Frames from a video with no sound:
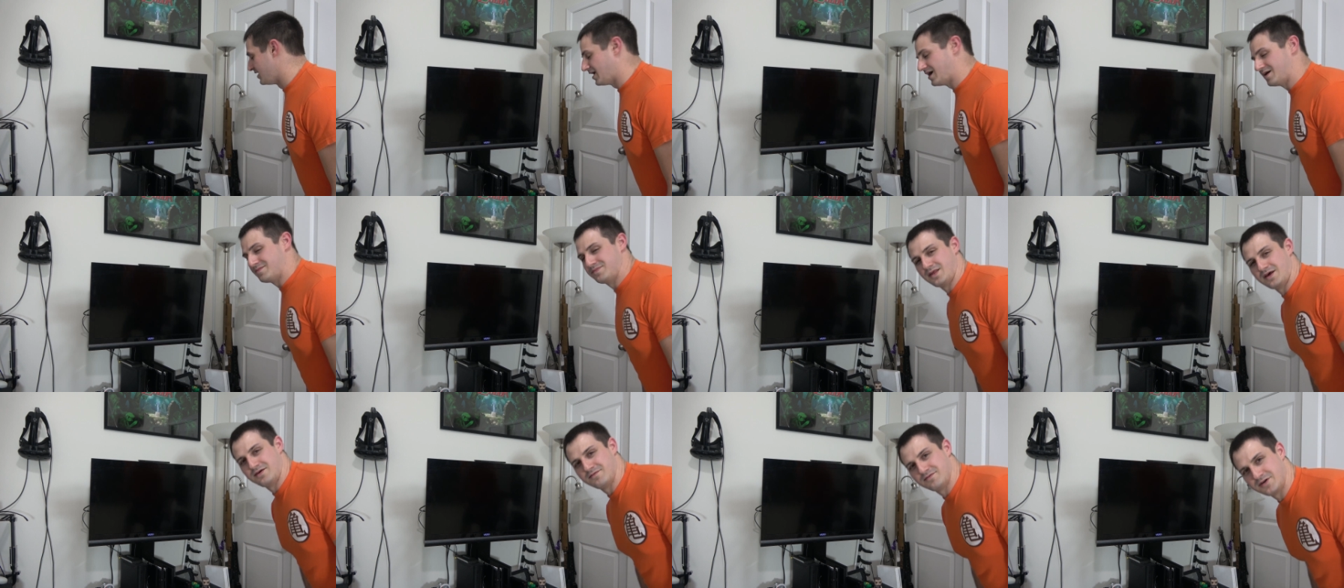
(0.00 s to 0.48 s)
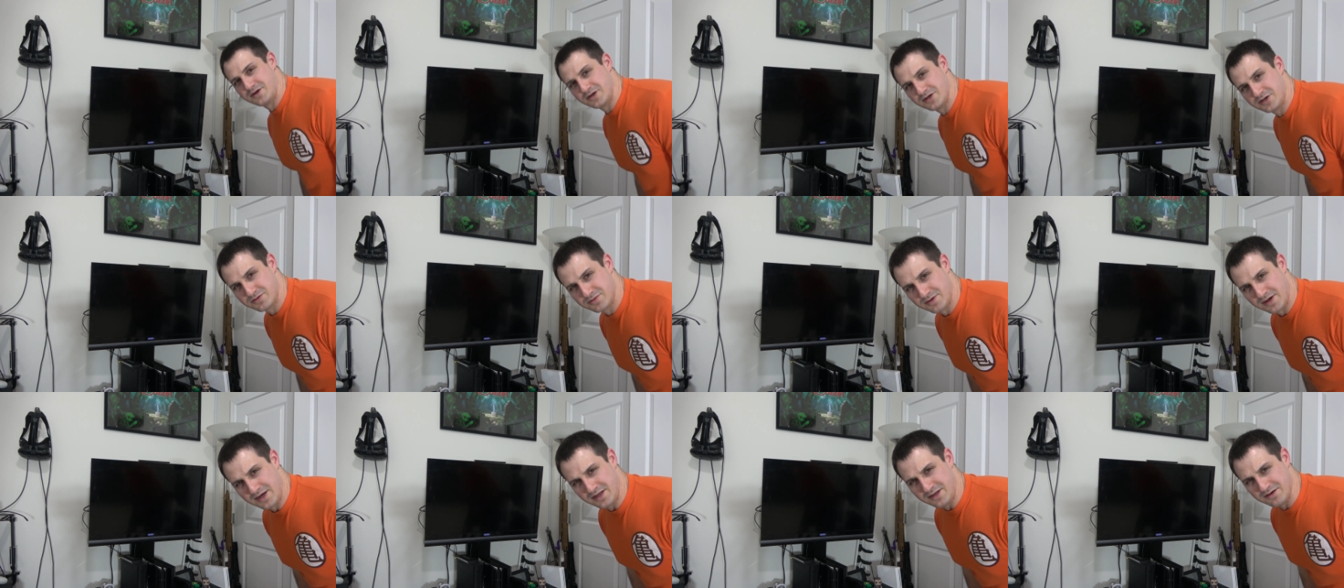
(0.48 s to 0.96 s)
I'm not very
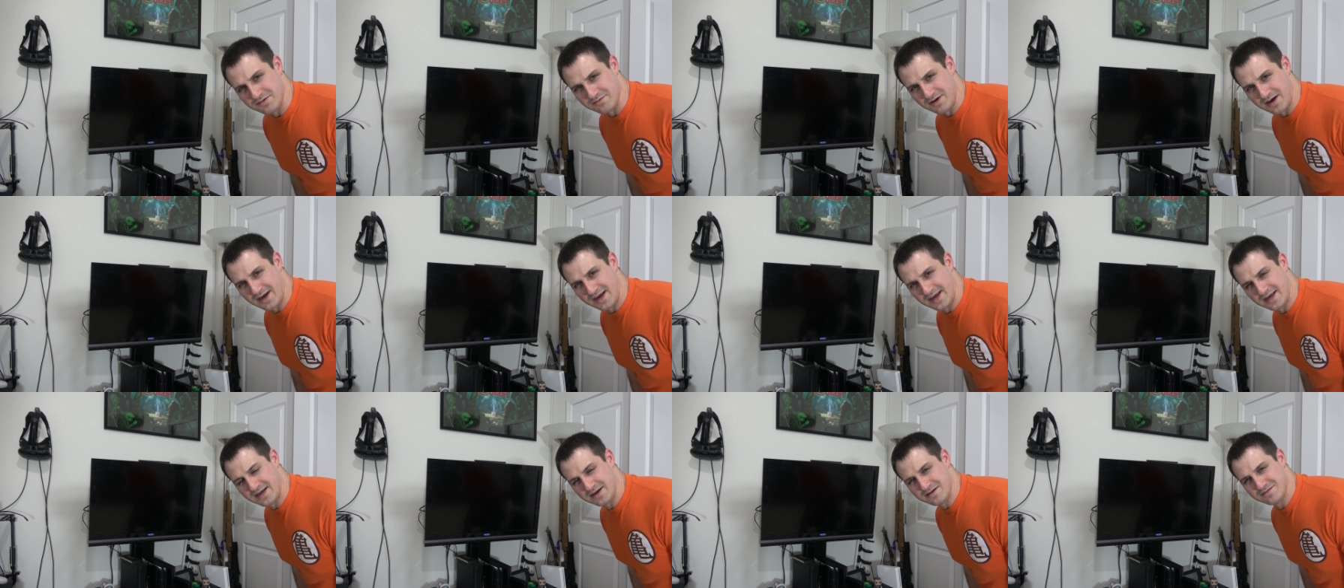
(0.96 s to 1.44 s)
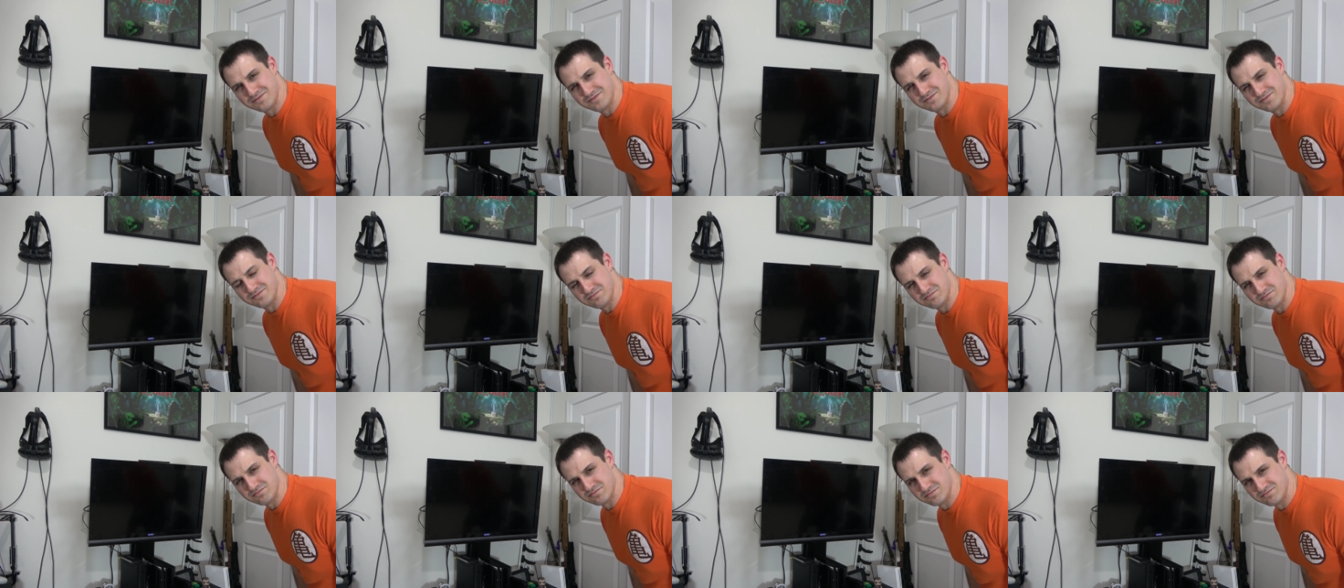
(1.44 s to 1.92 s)
creative. I have
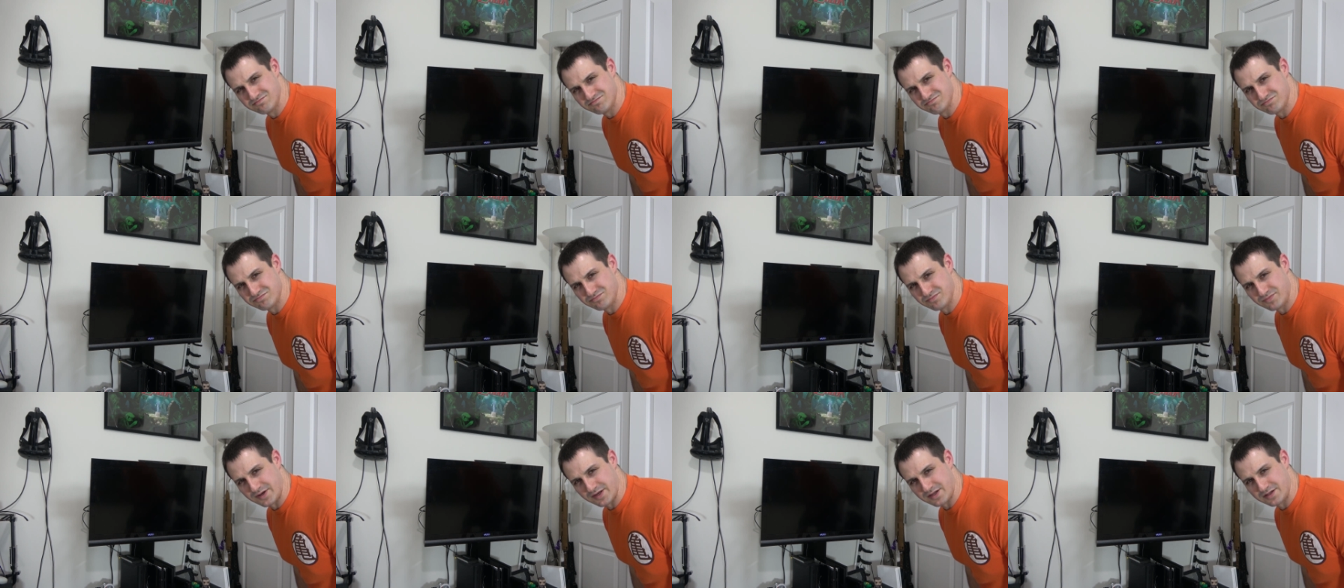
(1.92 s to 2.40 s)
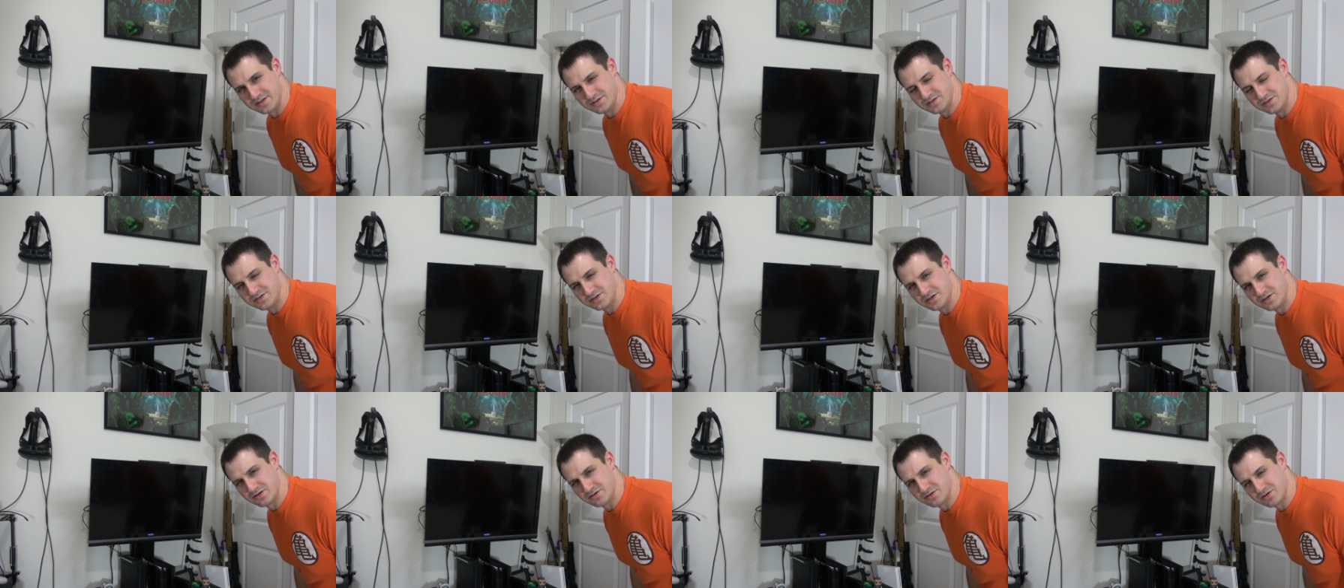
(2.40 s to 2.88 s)
like
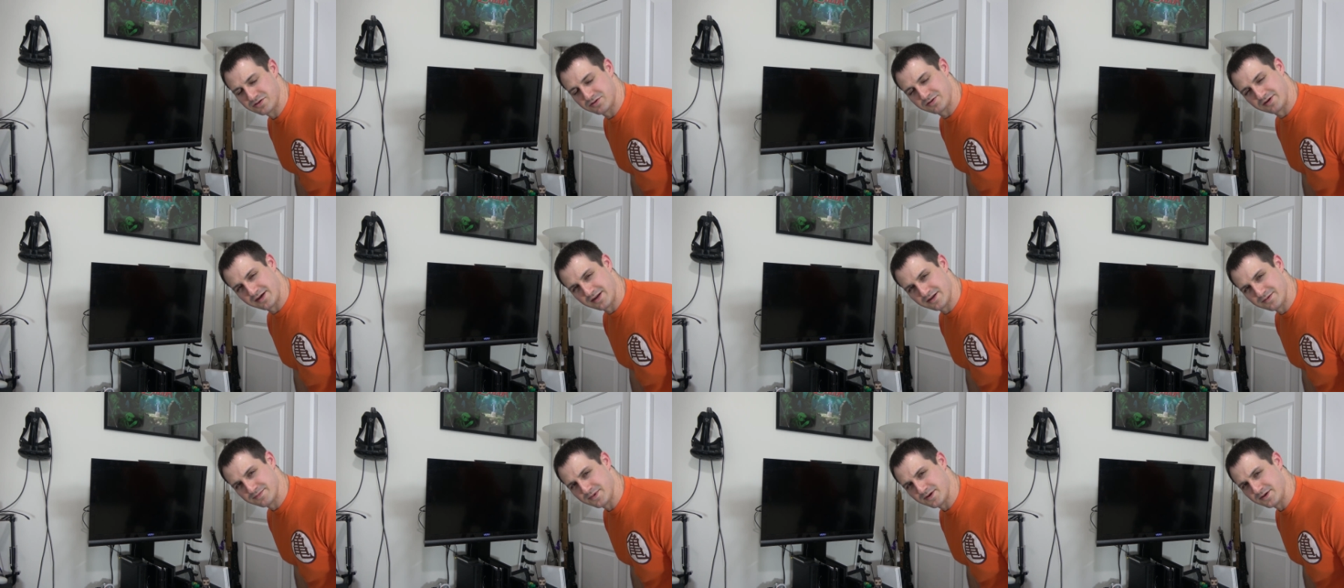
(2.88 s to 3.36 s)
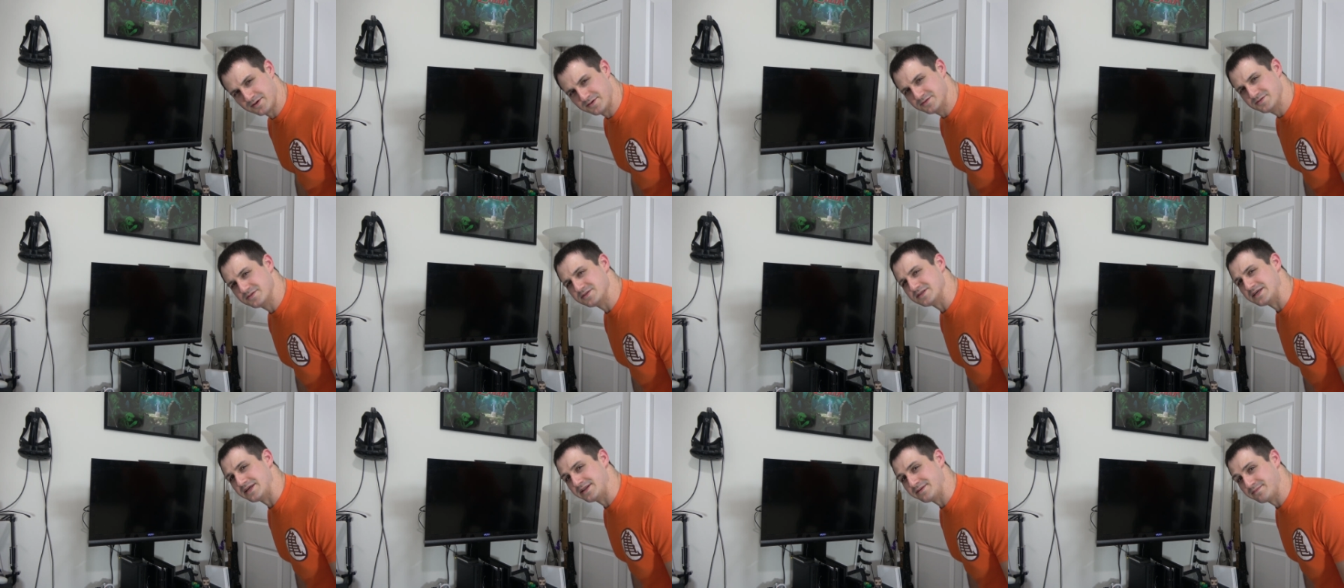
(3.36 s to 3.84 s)
zero creative
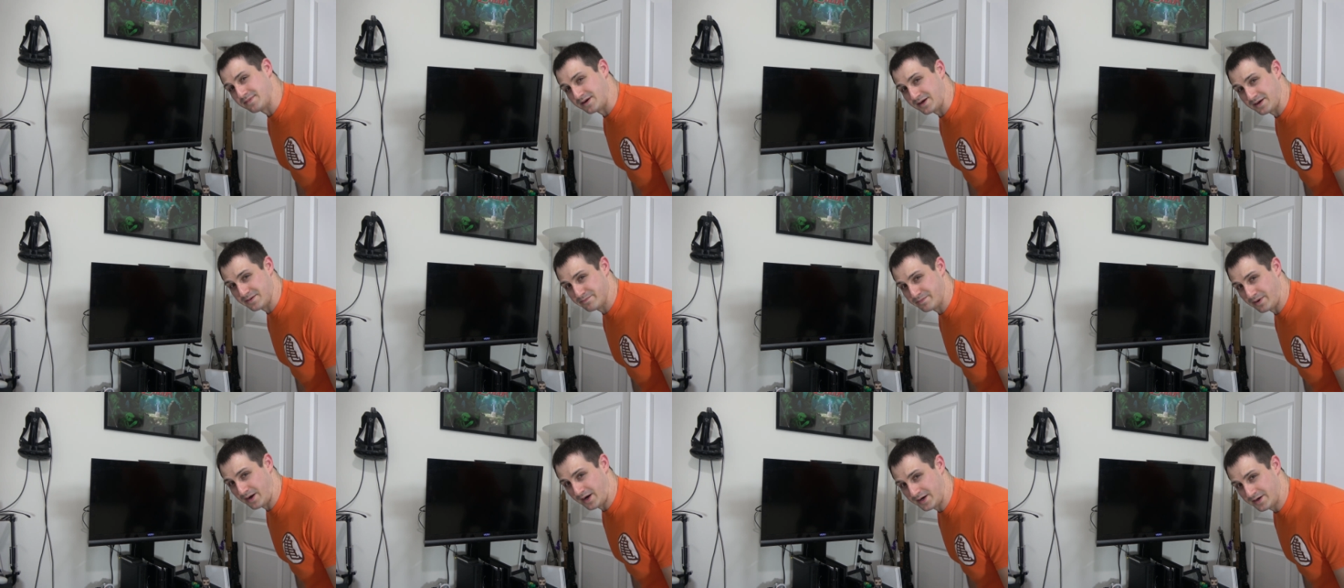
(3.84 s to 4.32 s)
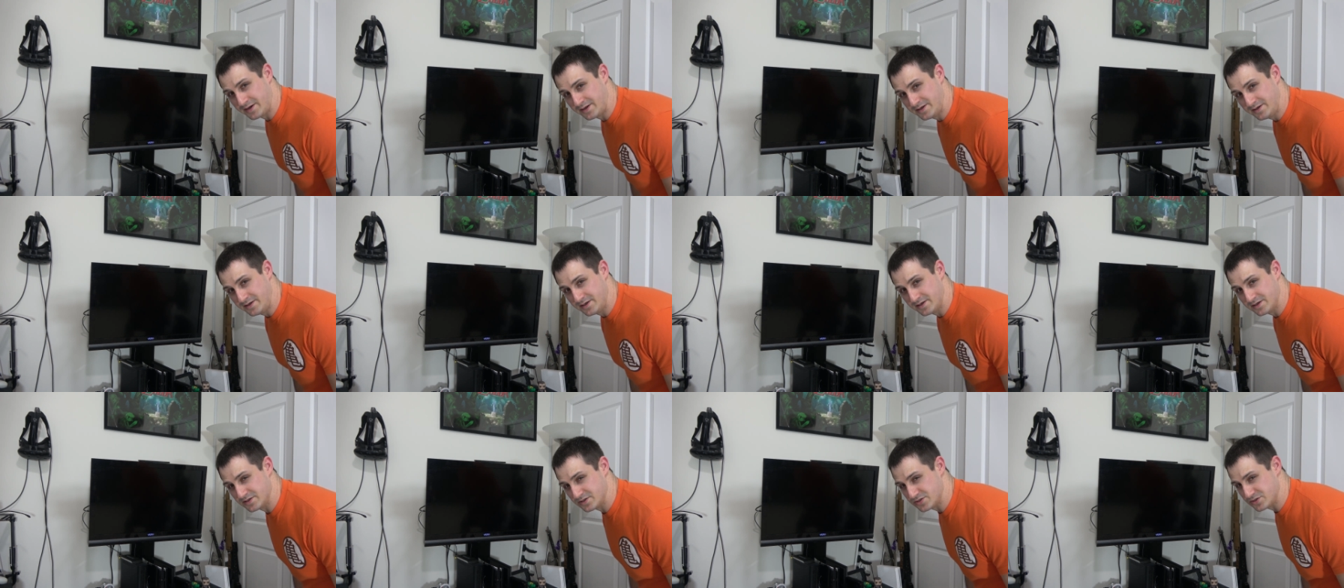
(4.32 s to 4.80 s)
bones in my
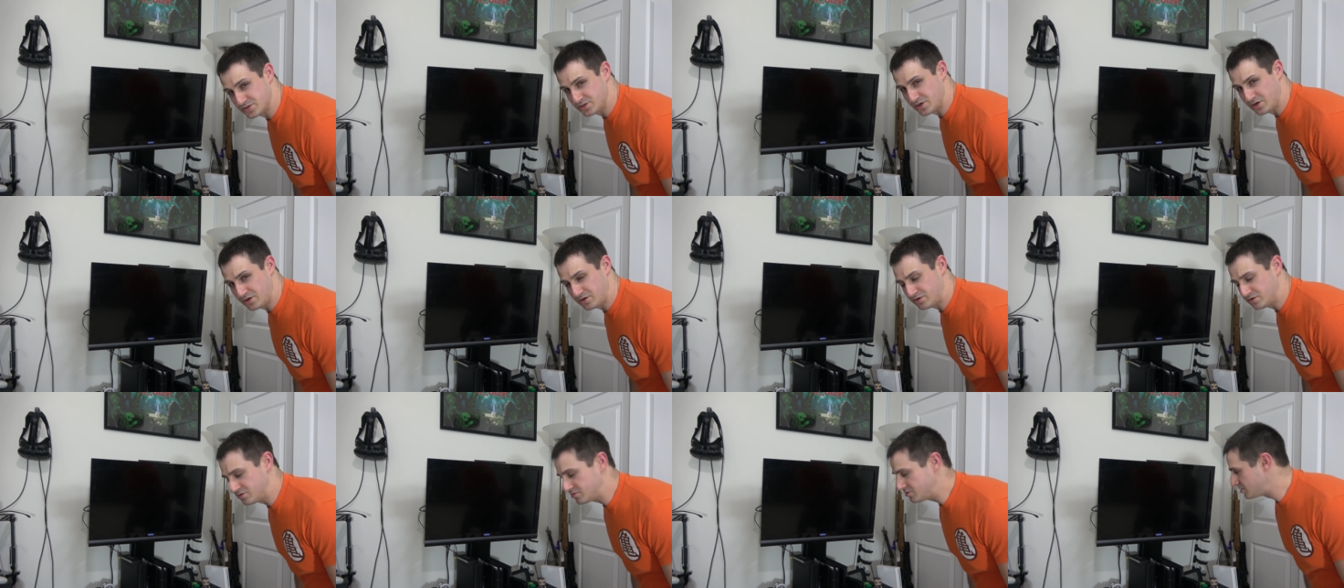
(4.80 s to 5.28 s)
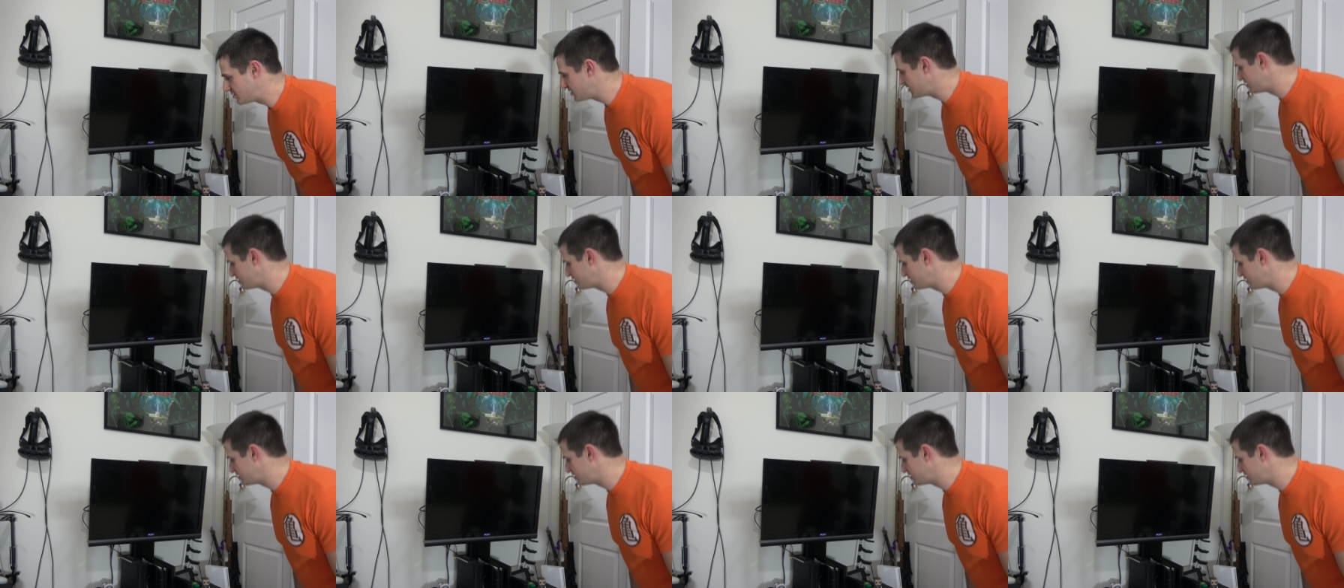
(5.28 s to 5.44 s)
body. So